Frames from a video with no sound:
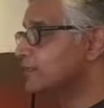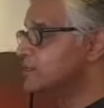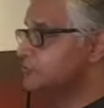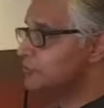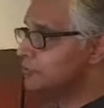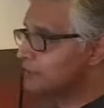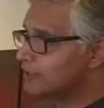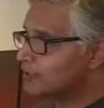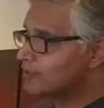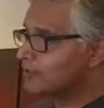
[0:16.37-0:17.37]
So the
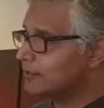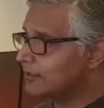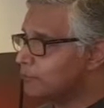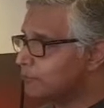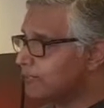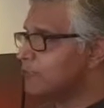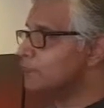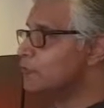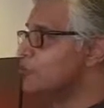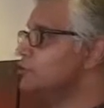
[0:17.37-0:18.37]
bread I'm
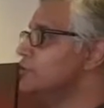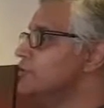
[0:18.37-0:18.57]
going to cook